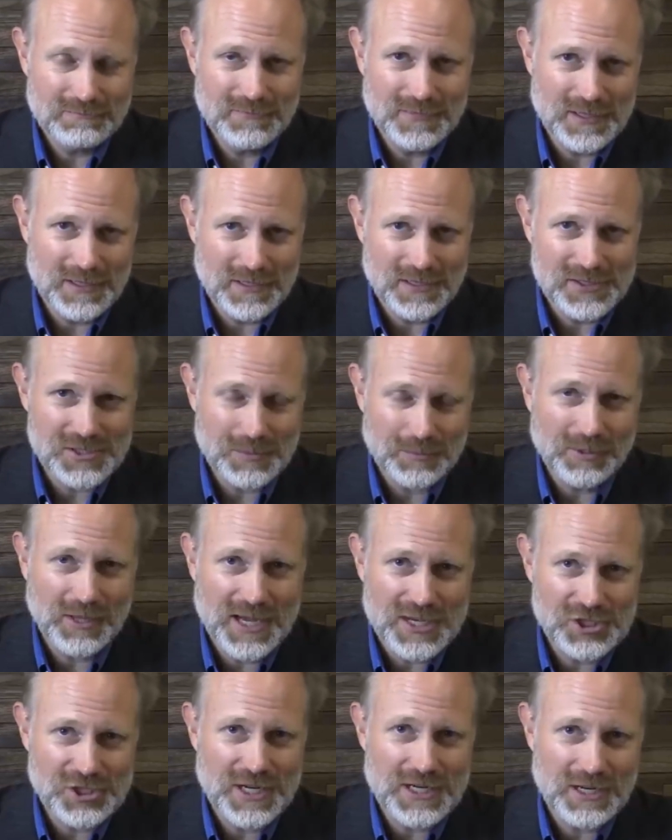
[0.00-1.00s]
the
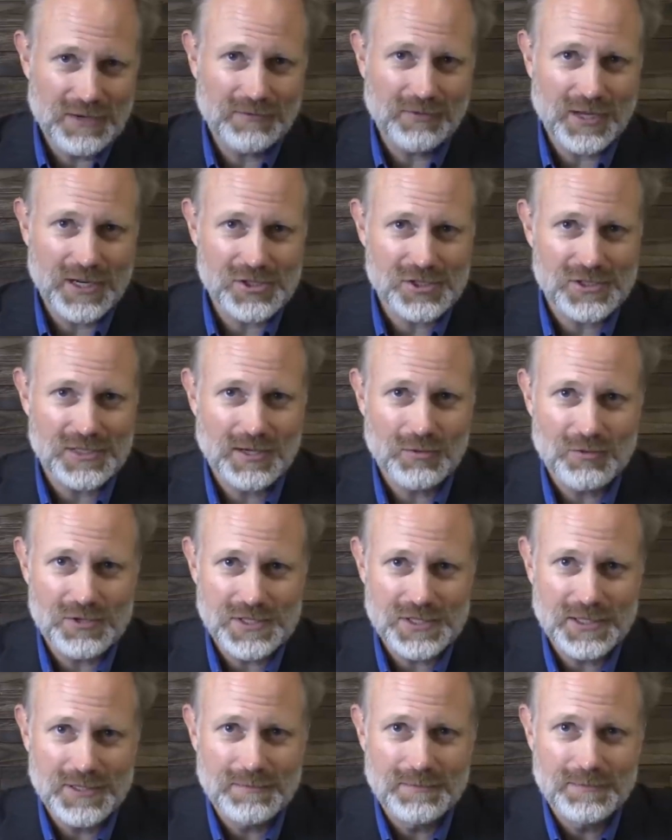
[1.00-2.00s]
supply chain inflation that we're
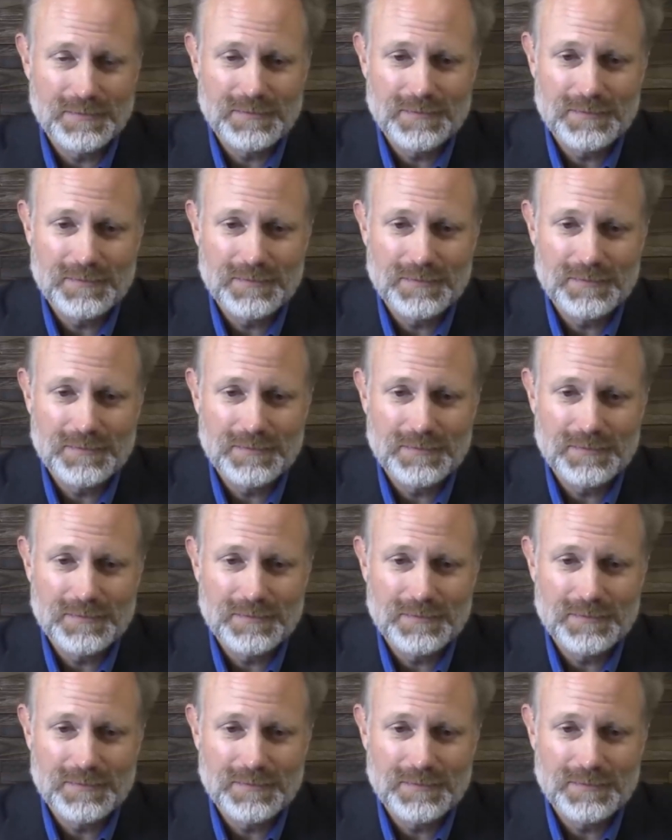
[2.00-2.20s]
seeing.